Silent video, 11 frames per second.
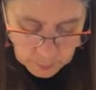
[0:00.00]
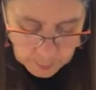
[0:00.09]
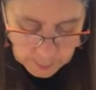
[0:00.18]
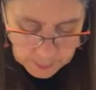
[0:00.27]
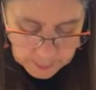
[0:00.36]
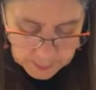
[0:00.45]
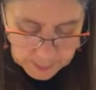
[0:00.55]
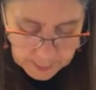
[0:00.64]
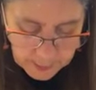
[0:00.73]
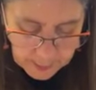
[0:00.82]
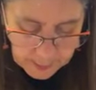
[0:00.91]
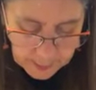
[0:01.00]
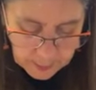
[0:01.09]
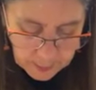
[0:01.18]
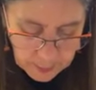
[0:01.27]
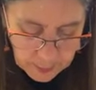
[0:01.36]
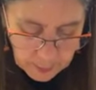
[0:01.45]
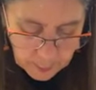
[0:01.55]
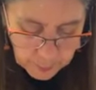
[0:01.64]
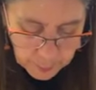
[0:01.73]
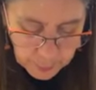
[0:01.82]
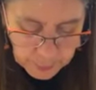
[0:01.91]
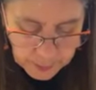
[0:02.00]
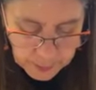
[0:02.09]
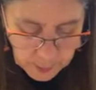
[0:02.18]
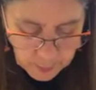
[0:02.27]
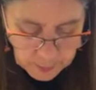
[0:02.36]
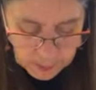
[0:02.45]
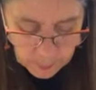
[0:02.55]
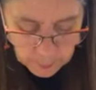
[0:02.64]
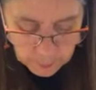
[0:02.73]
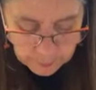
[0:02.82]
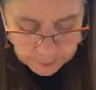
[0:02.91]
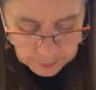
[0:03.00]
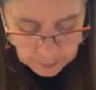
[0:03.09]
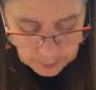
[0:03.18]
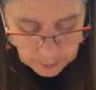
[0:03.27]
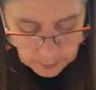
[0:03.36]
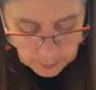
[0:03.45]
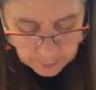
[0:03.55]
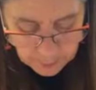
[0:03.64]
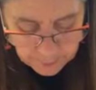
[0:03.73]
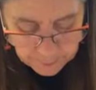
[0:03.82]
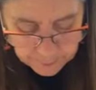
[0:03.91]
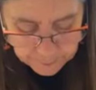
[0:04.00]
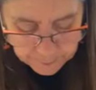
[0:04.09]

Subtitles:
we are going to take and put this piece of ribbon in here.